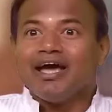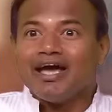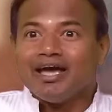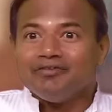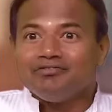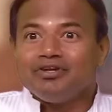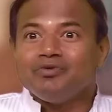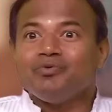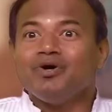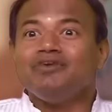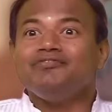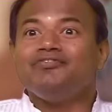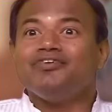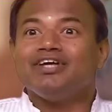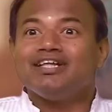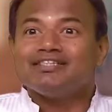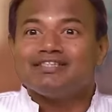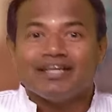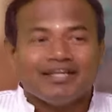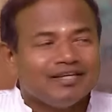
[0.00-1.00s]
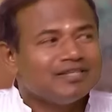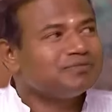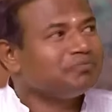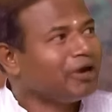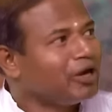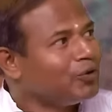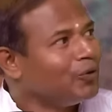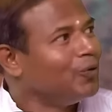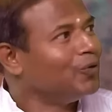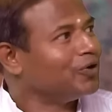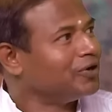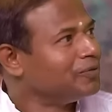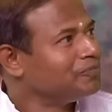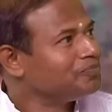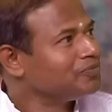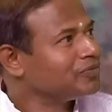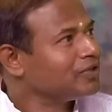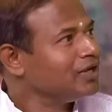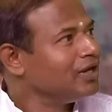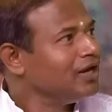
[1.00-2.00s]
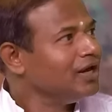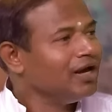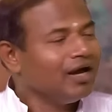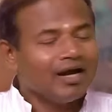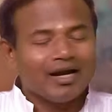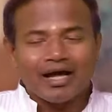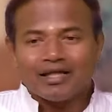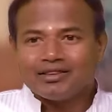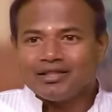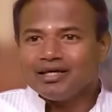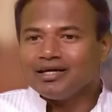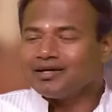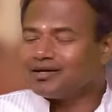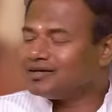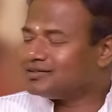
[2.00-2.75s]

everyone feels that he's my own. And I think...